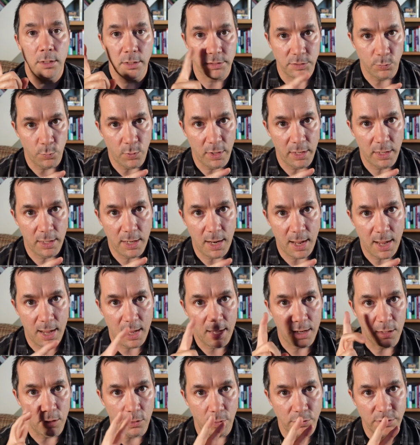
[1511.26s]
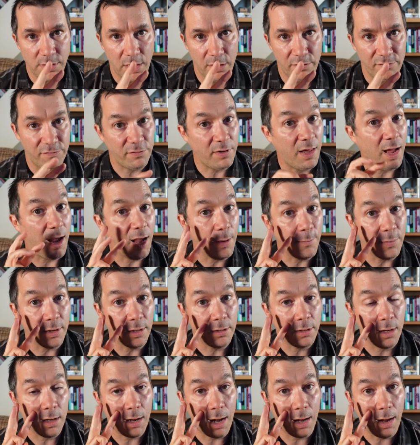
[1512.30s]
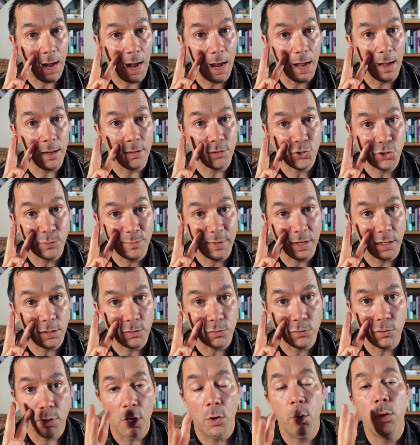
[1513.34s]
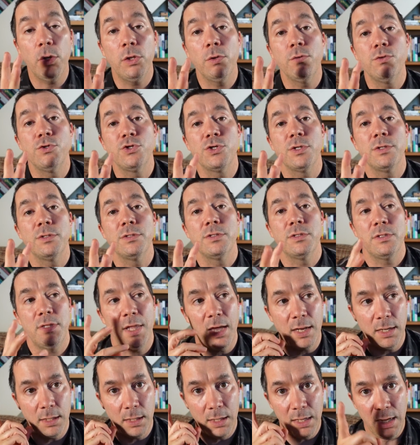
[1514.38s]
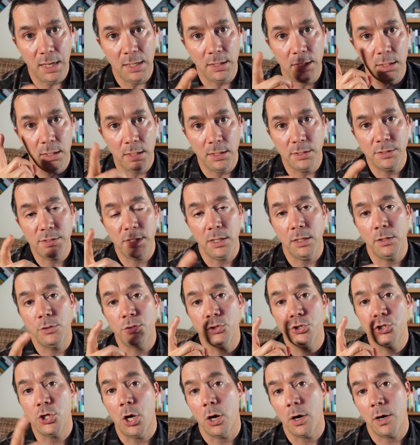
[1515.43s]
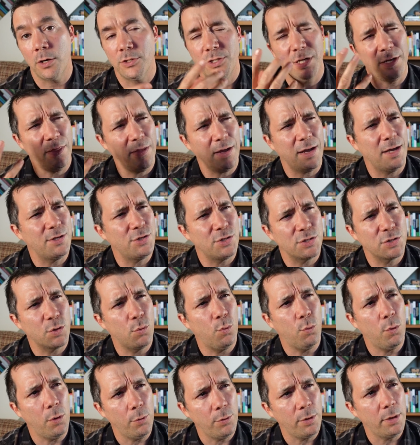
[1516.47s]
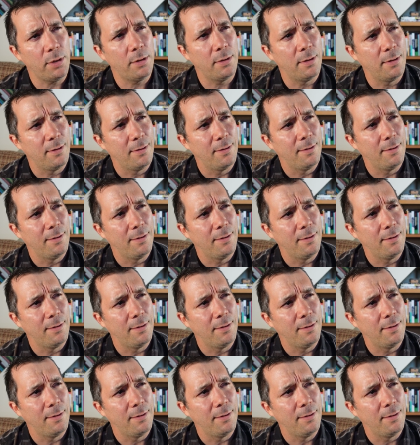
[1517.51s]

doesn't want to die. It knows how to fly, but I should be under no illusions that it is in charge. I think I just quoted,